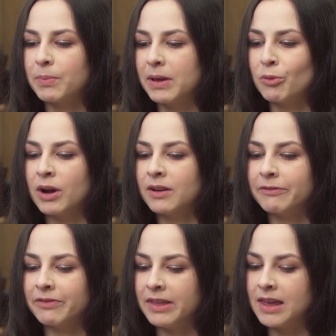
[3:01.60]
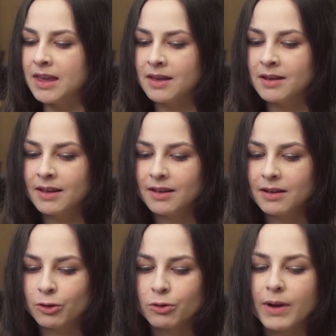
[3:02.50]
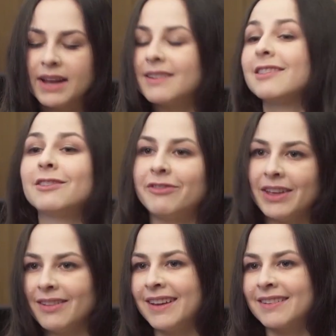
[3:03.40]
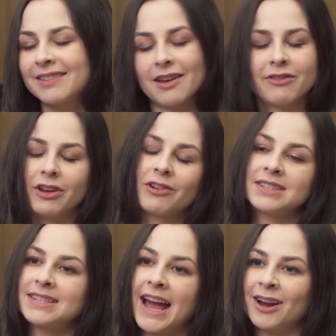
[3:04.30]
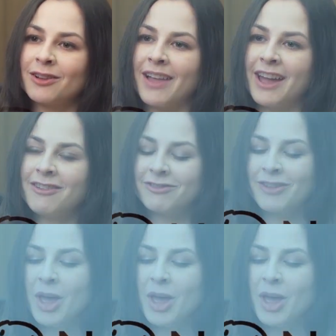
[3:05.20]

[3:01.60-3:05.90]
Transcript: be one of the greatest feelings of your entire life.